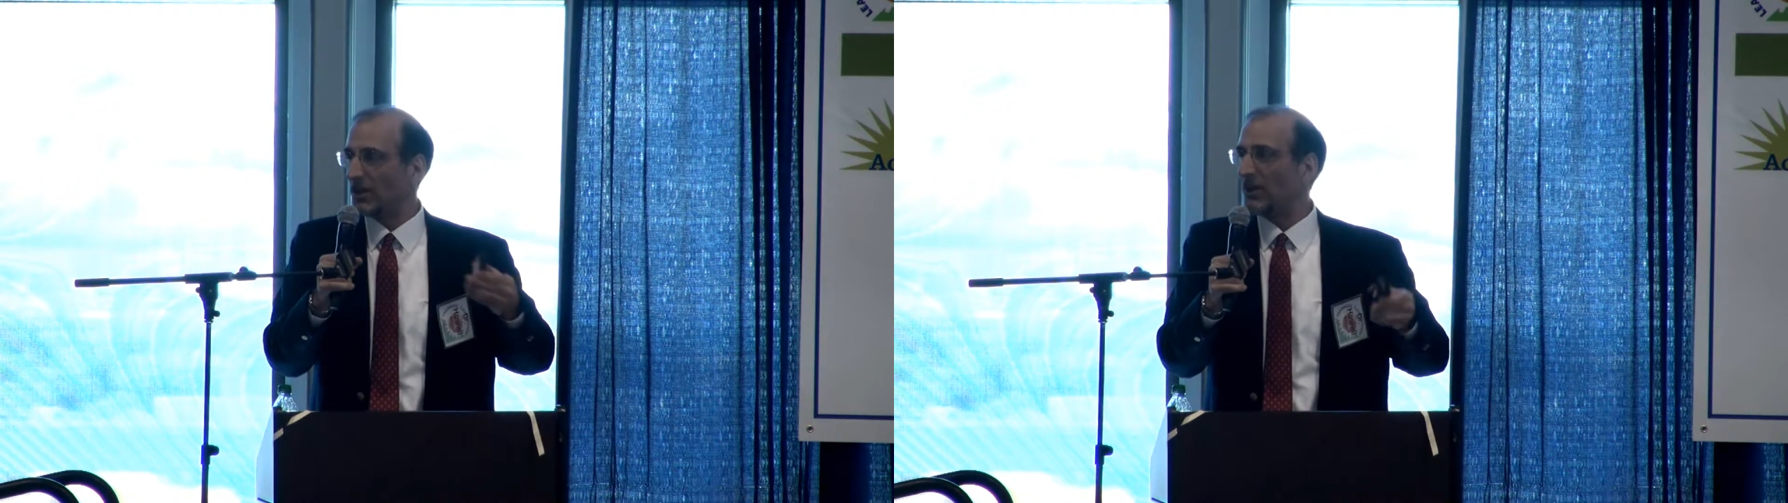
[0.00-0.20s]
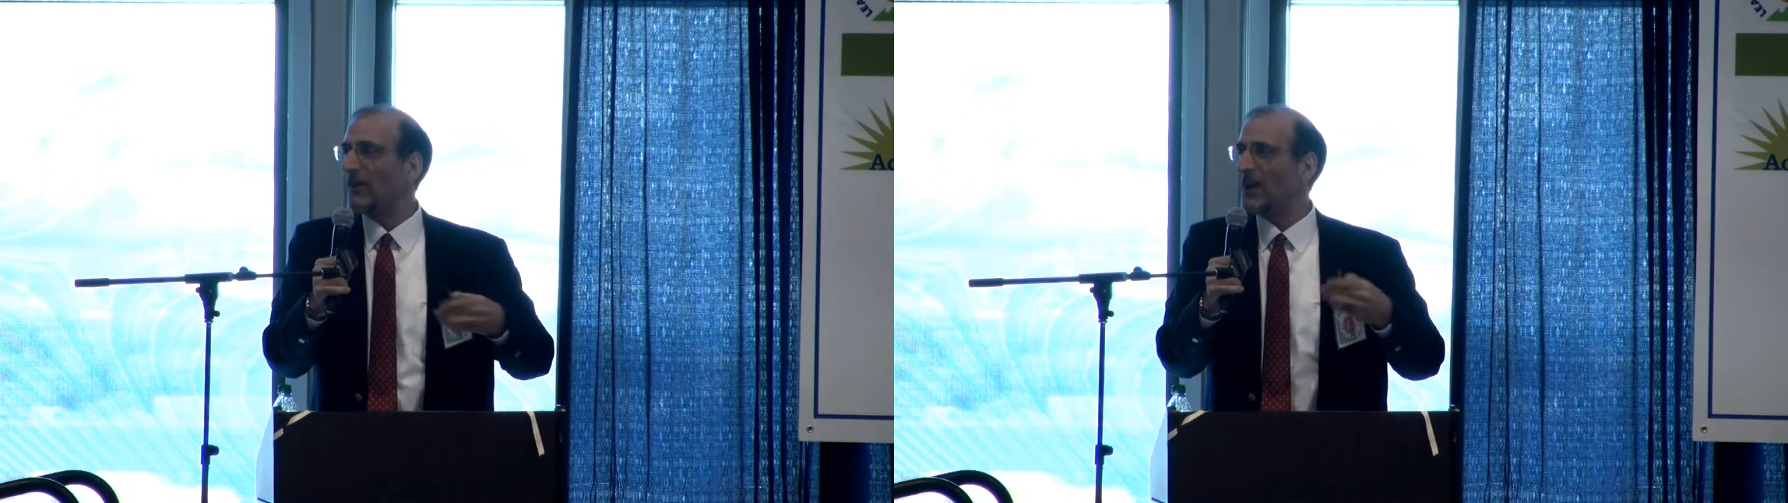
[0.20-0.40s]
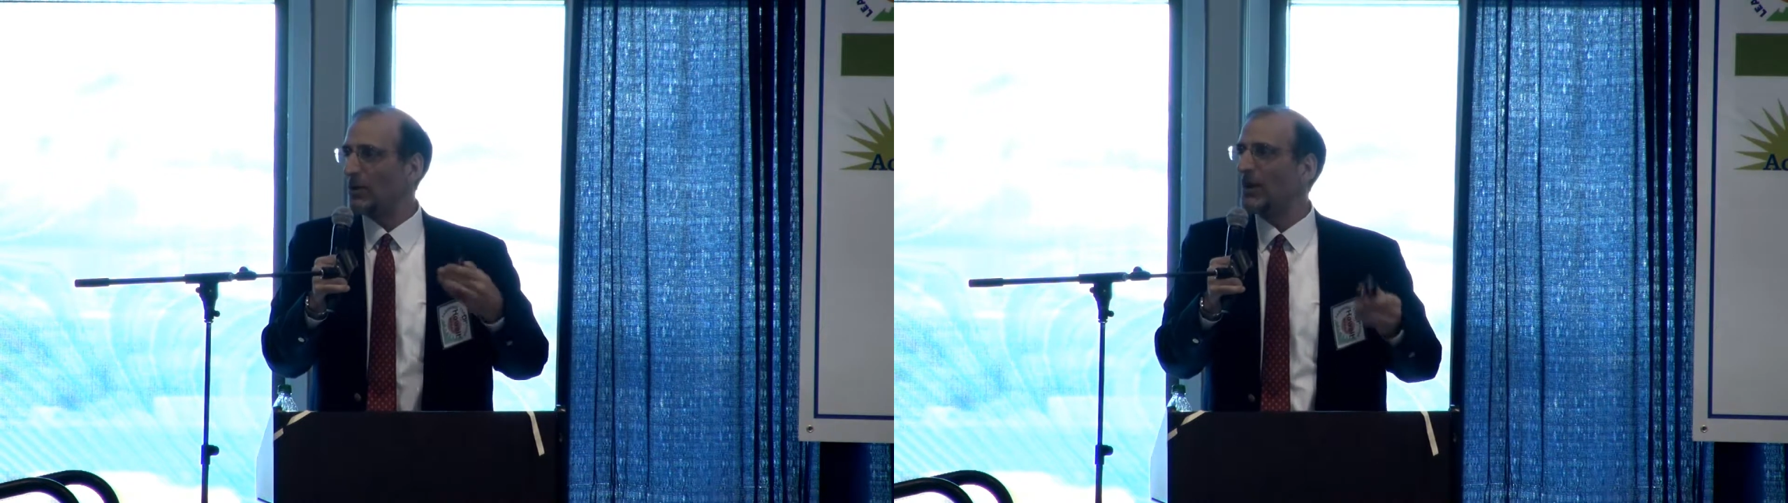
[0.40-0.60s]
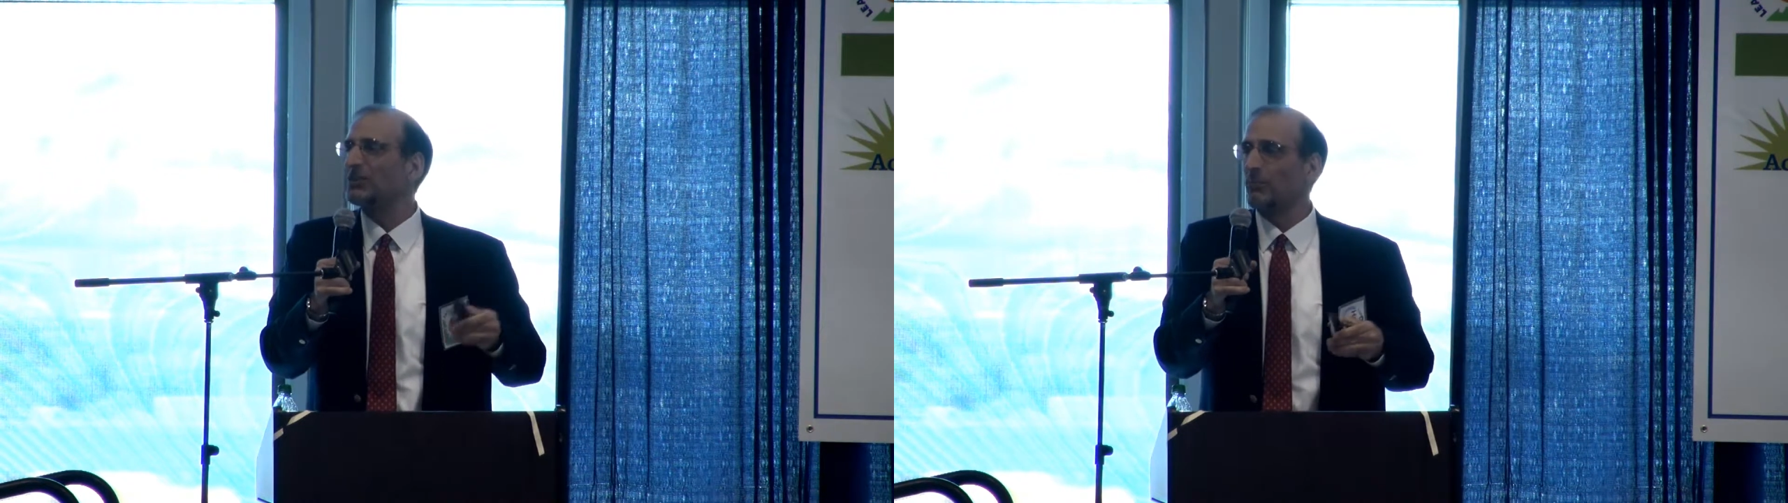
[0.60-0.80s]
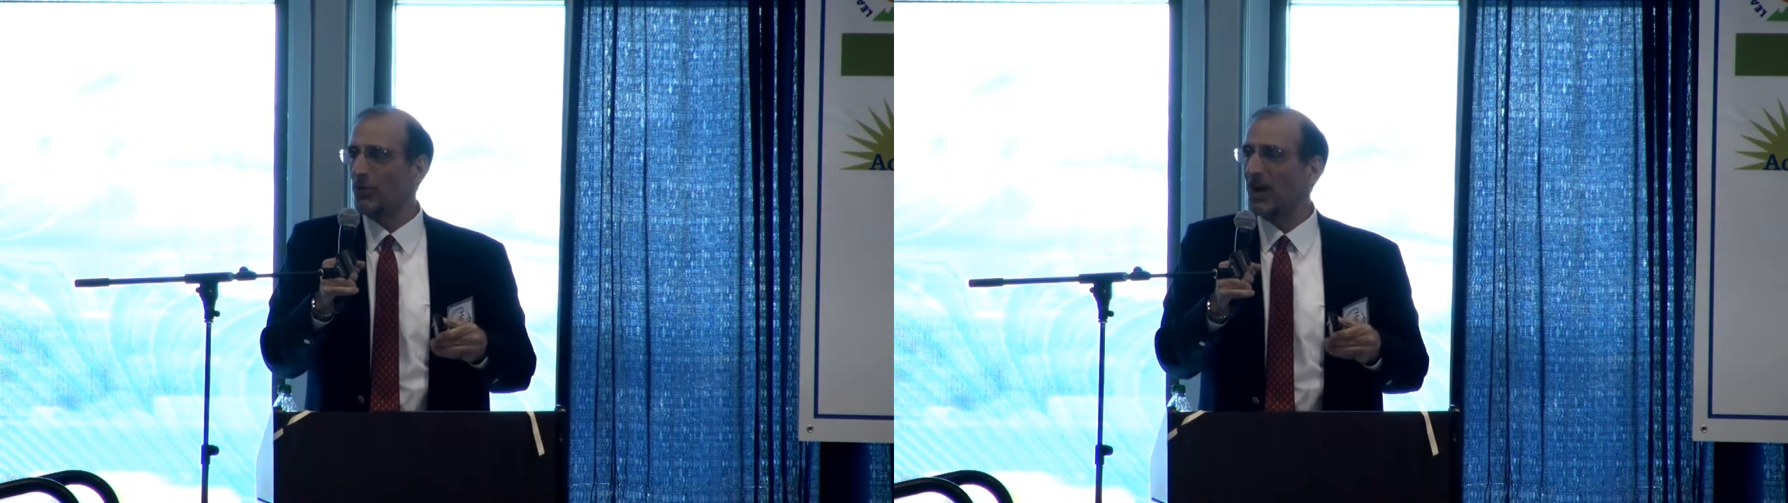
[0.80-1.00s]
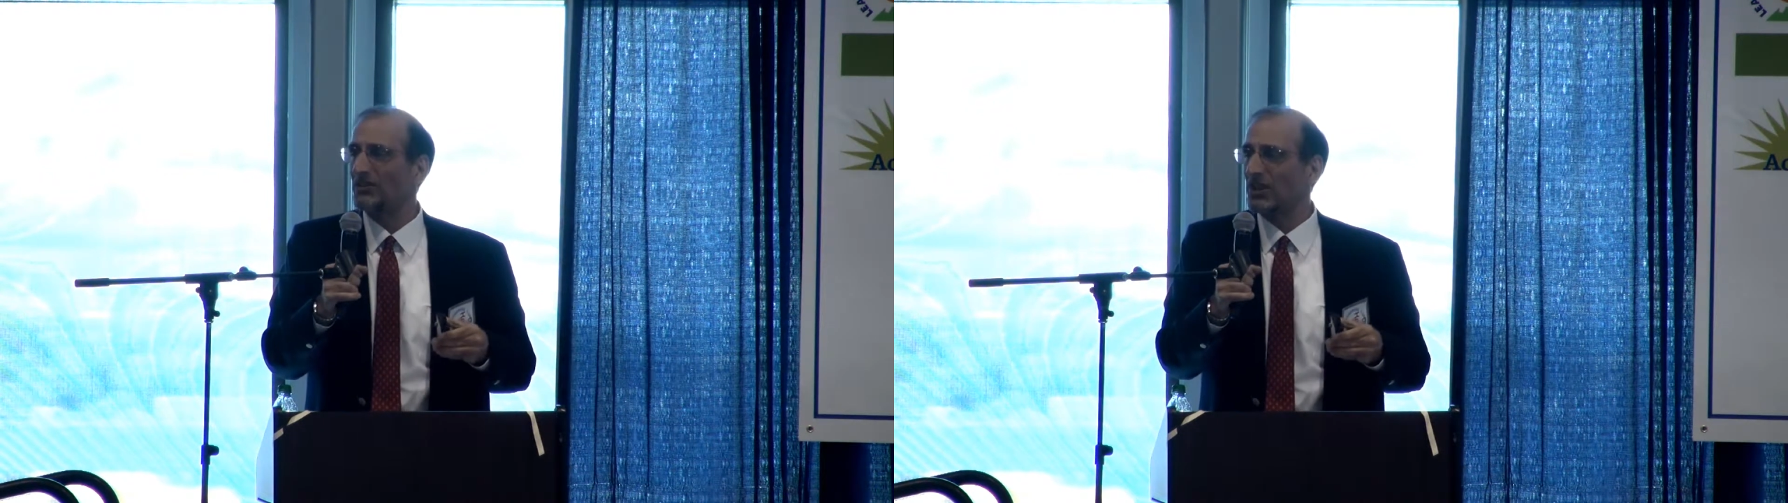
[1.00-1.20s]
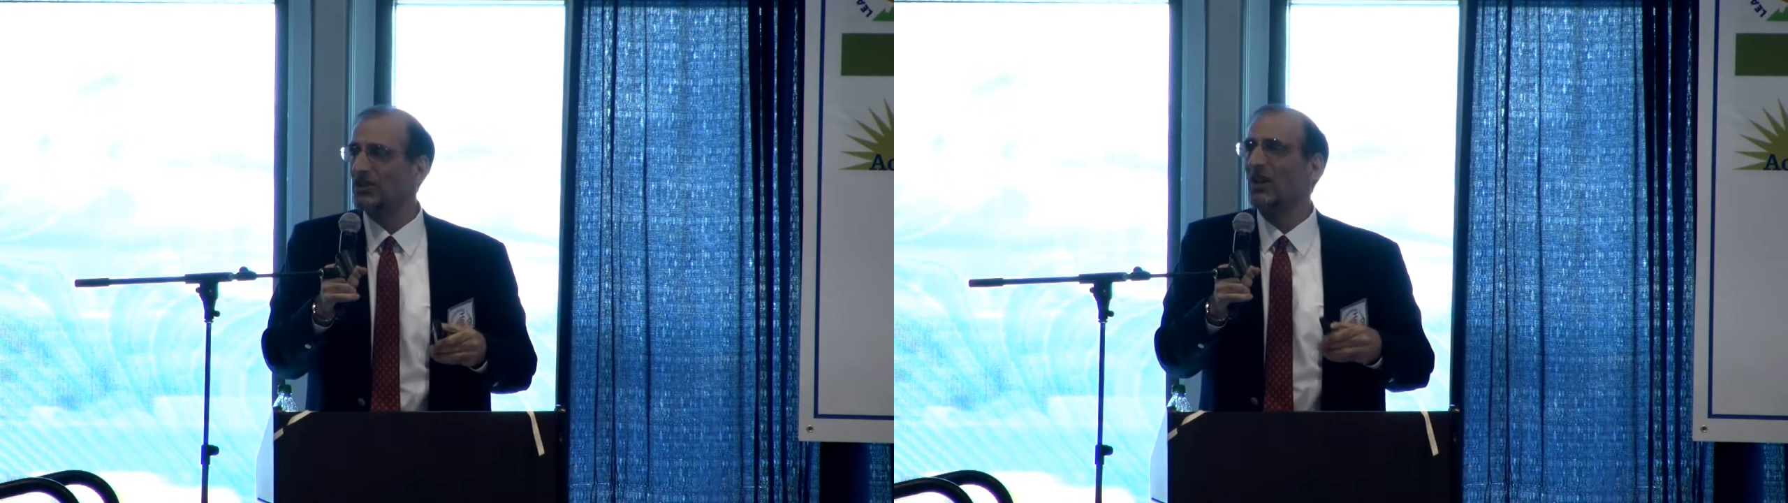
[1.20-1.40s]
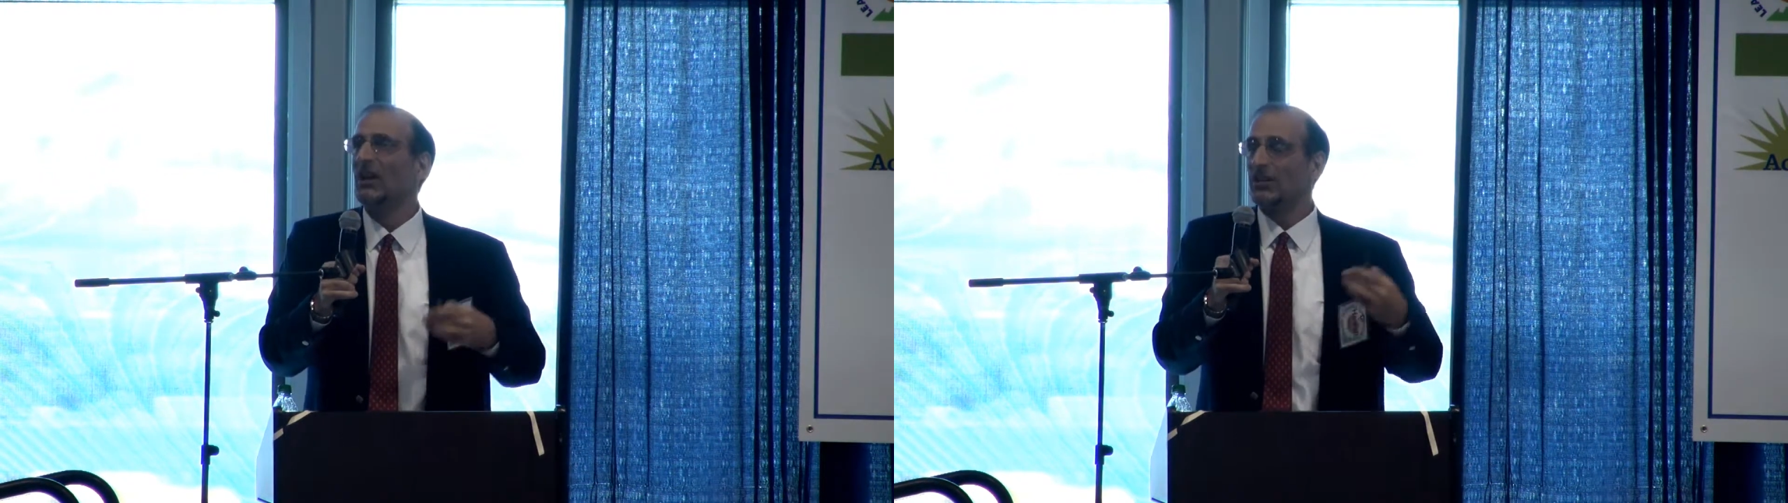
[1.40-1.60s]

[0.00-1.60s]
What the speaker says: evaluation process